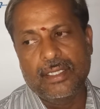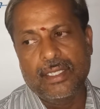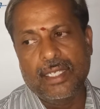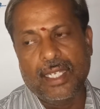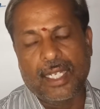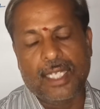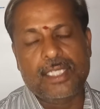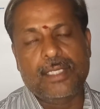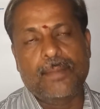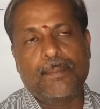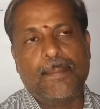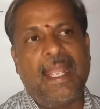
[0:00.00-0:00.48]

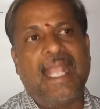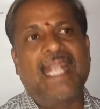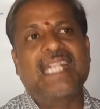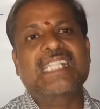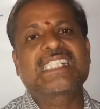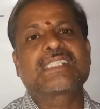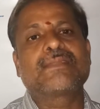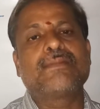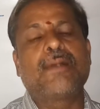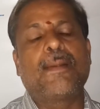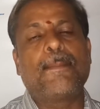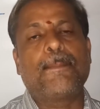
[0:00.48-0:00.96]
and
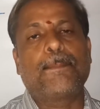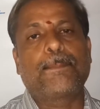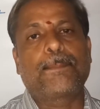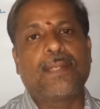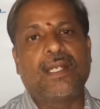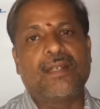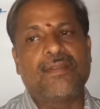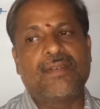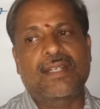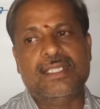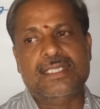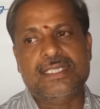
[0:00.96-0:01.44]
maximum
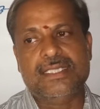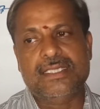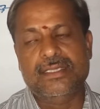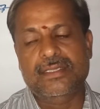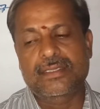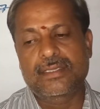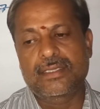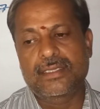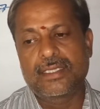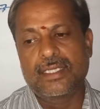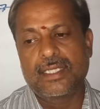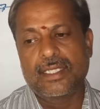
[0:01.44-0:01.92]
powers
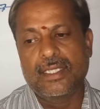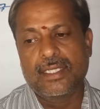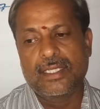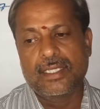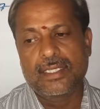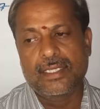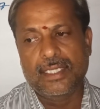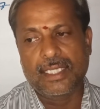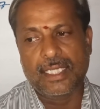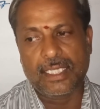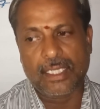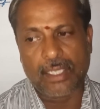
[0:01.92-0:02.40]

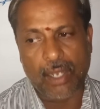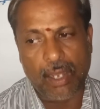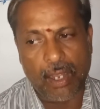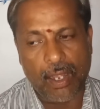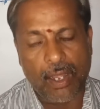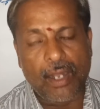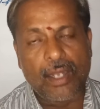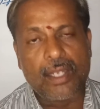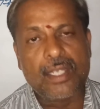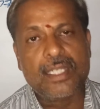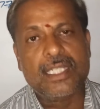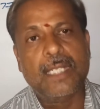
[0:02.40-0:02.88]
in
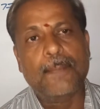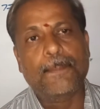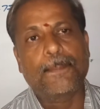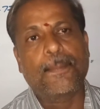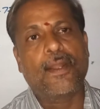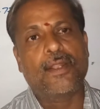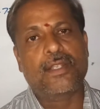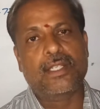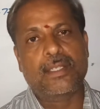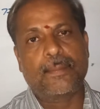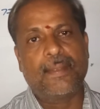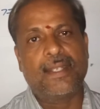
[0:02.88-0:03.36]
all
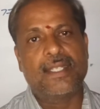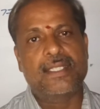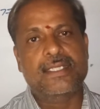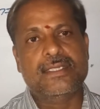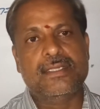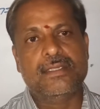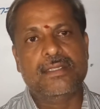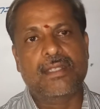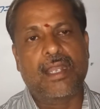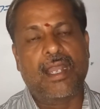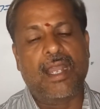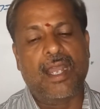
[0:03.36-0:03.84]
departments
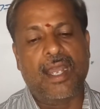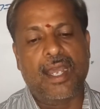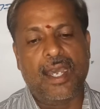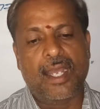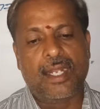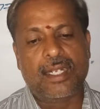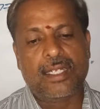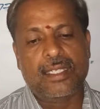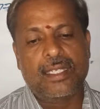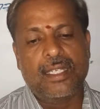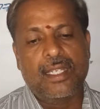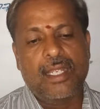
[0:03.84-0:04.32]

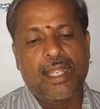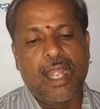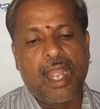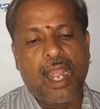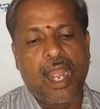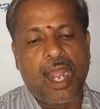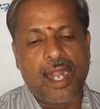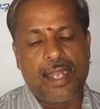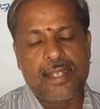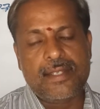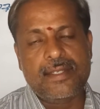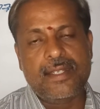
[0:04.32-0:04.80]
are
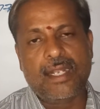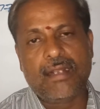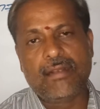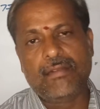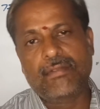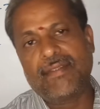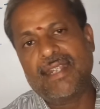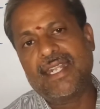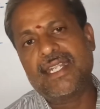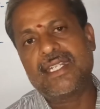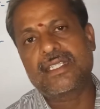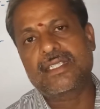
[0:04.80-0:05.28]

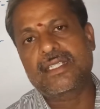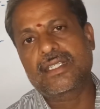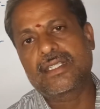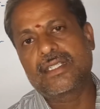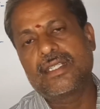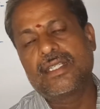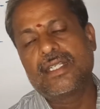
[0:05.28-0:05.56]
underwent